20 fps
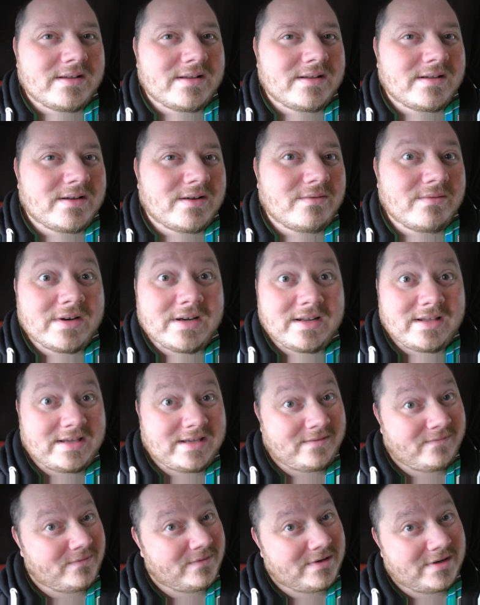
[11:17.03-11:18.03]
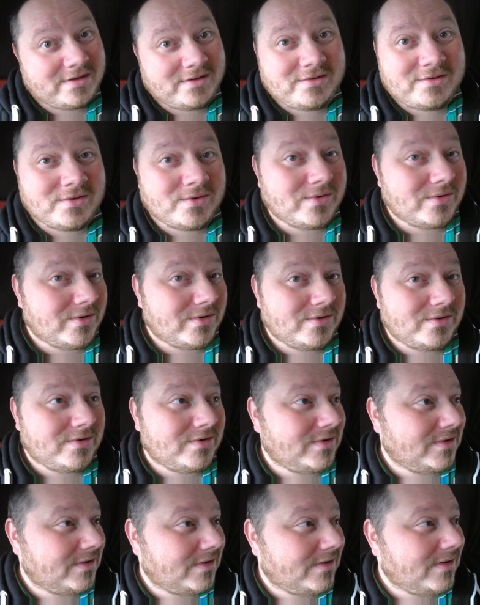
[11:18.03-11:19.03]
already given a
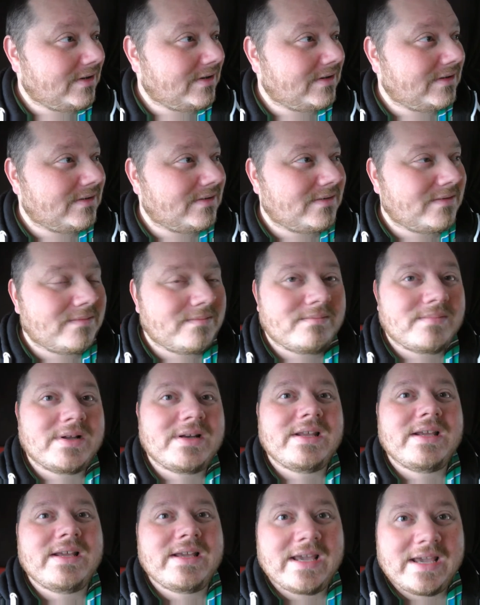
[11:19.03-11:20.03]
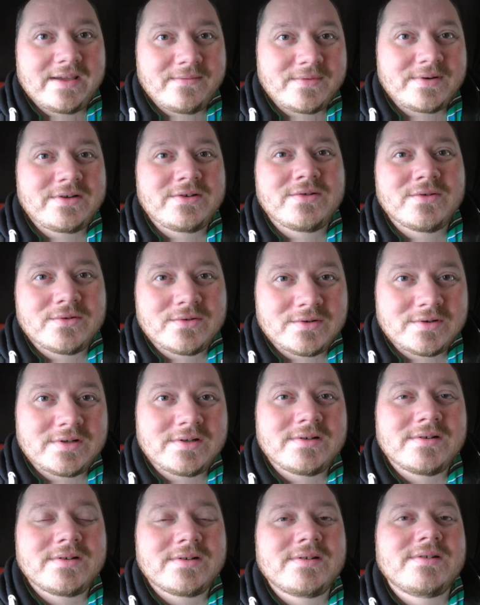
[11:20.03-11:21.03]
tour, but he gave a
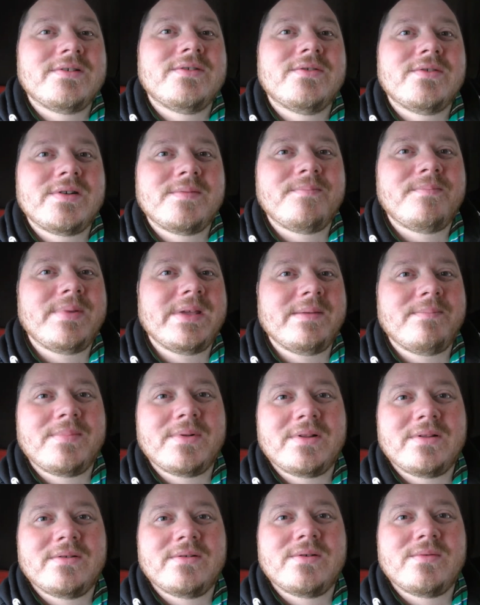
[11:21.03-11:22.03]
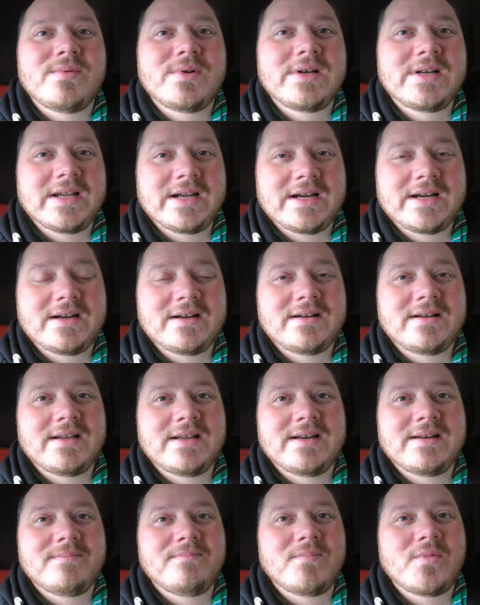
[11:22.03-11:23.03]
tour to the people who were there
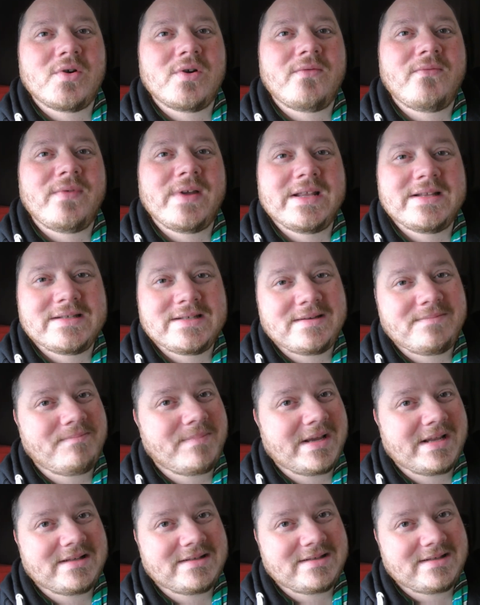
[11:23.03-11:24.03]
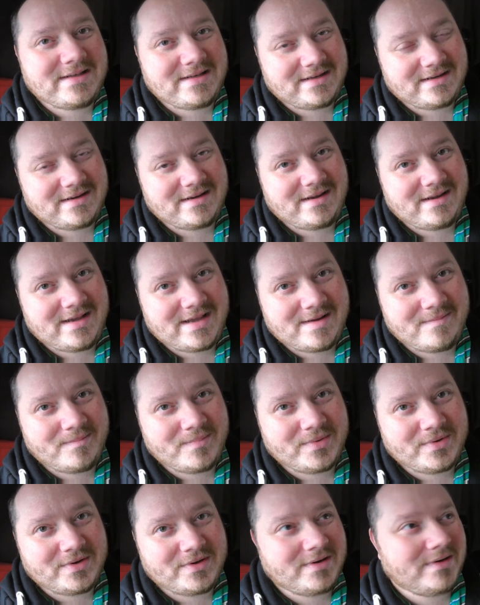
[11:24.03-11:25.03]
in a more fancy
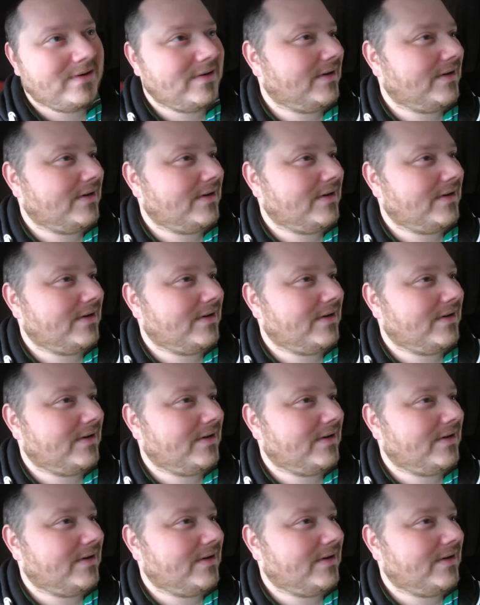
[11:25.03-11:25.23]
camper.